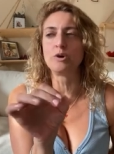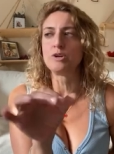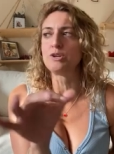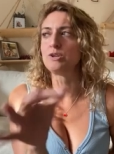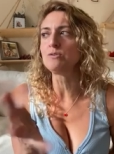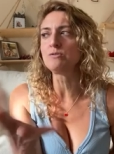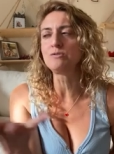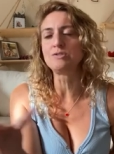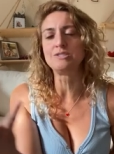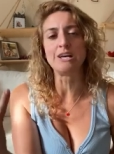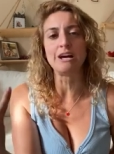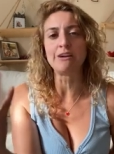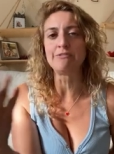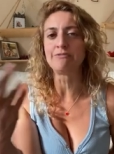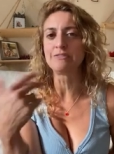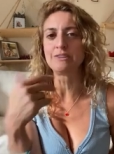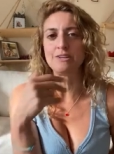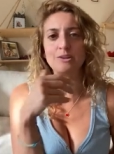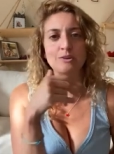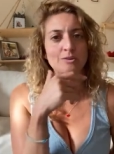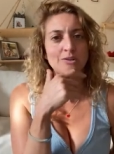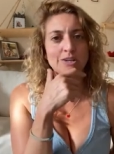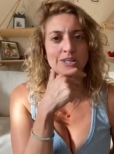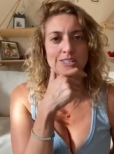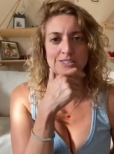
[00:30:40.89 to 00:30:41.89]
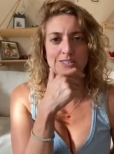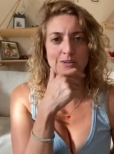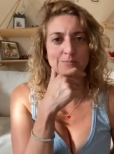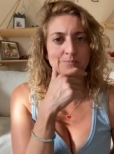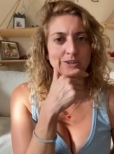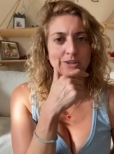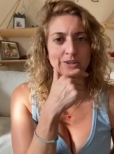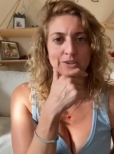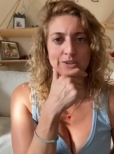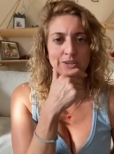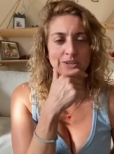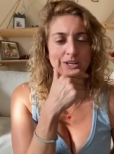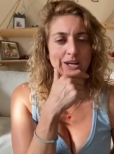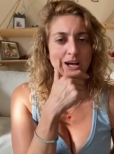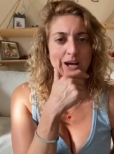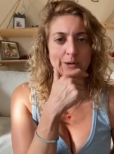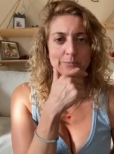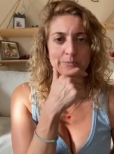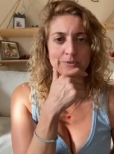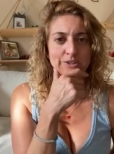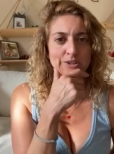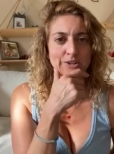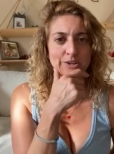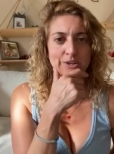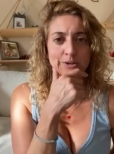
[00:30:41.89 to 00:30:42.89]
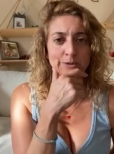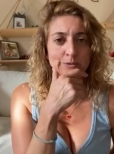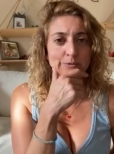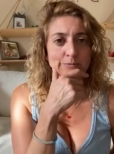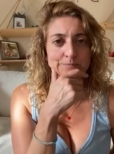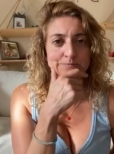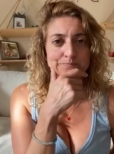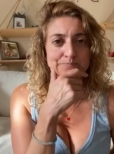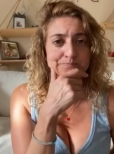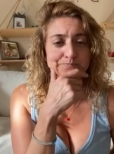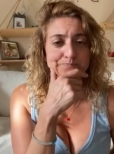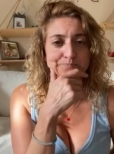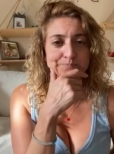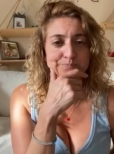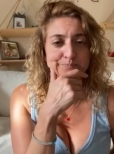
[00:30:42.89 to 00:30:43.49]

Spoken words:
well, you're definitely going to get something good happen to you.